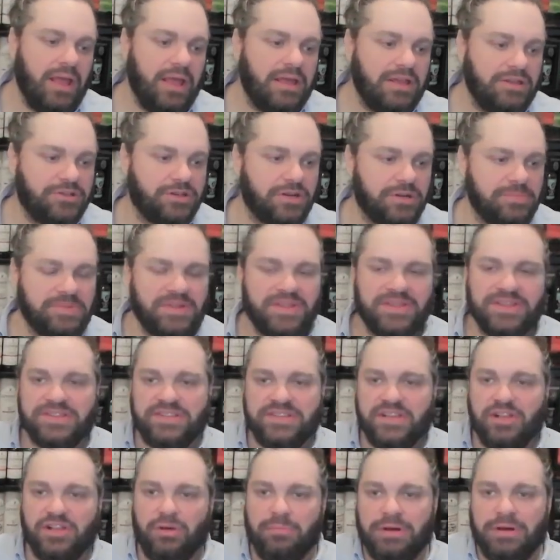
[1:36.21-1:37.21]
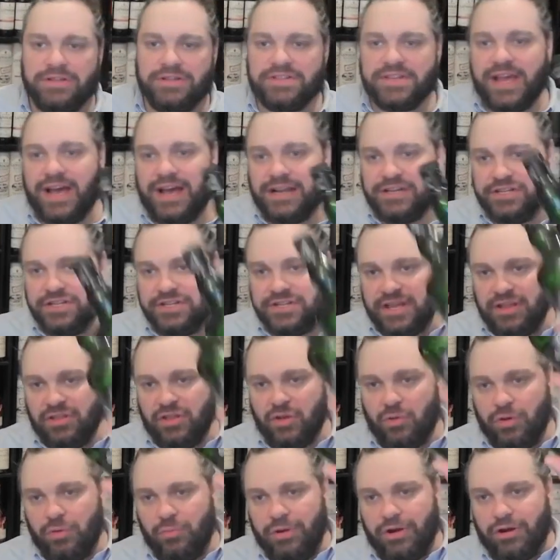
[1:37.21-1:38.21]
In terms of the single malt scotches, and
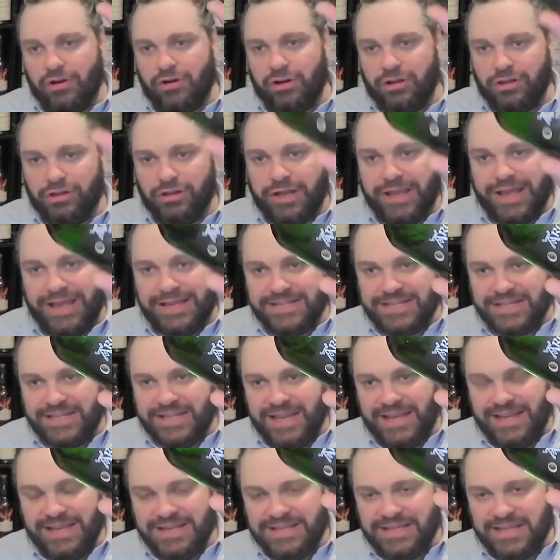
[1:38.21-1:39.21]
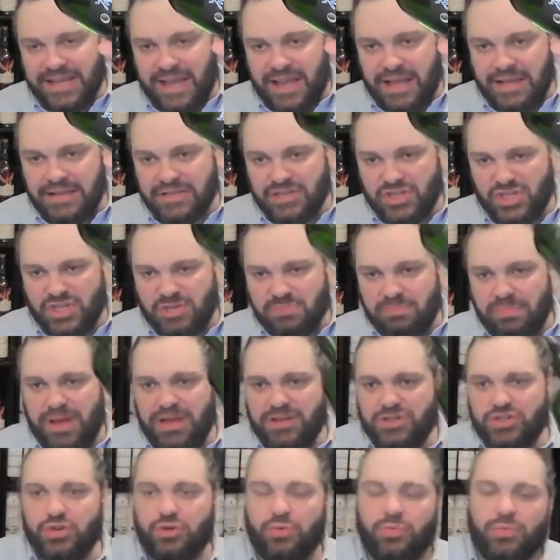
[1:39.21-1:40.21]
the one we are going to look at today is a
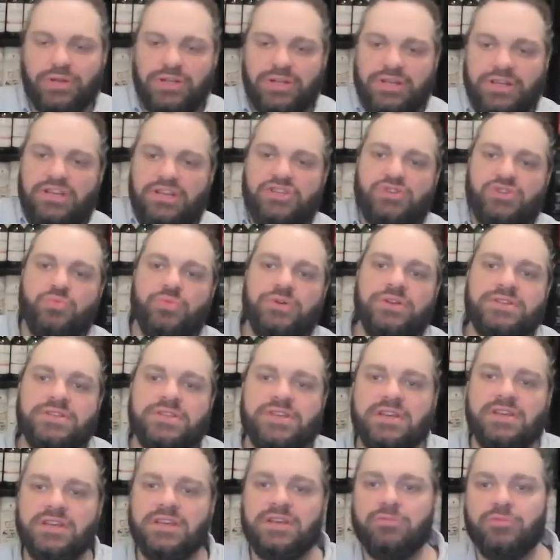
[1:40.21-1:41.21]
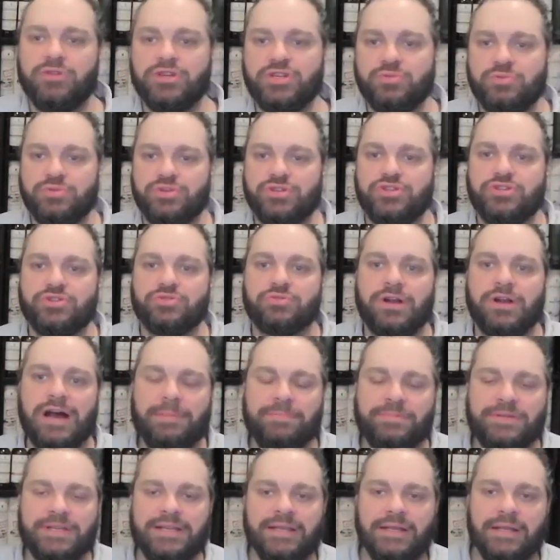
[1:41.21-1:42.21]
special release whiskey, which was
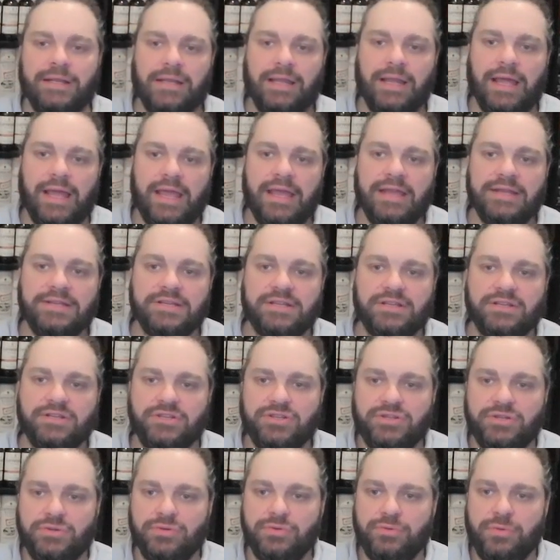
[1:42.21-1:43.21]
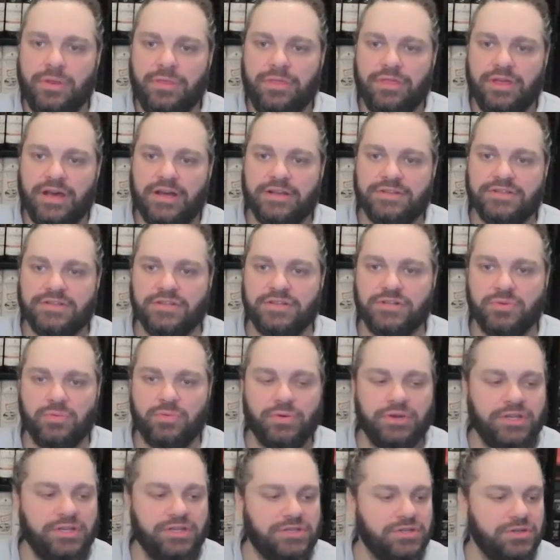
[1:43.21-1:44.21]
dropped in late
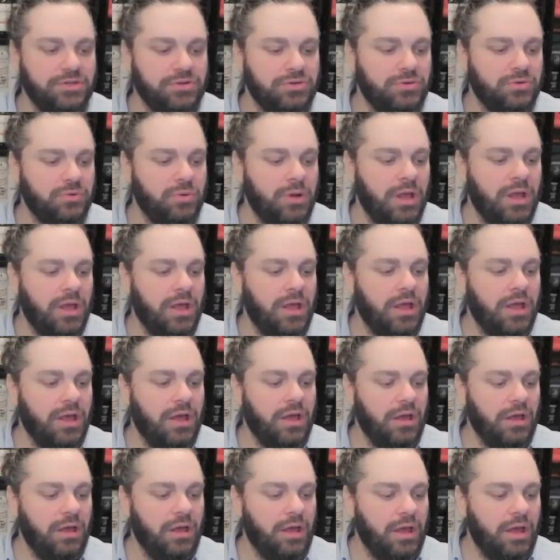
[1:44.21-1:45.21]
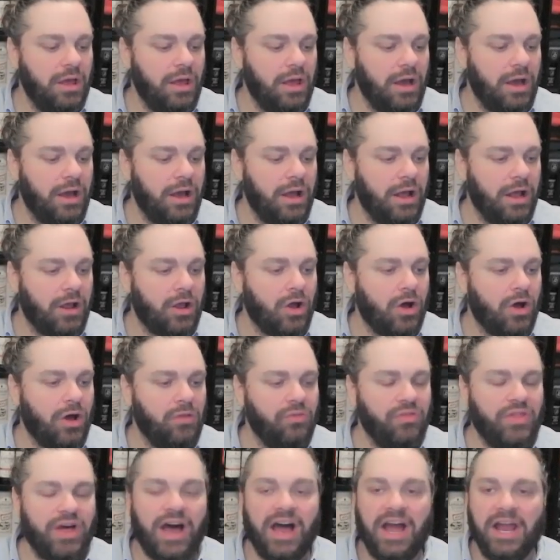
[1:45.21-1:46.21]
2022,
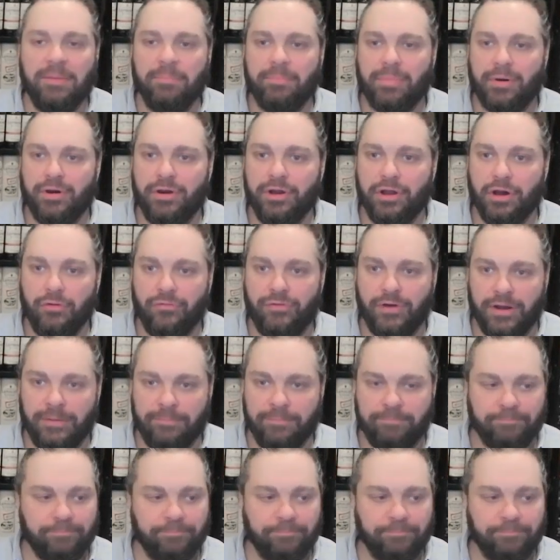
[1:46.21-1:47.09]
called the Hypernova.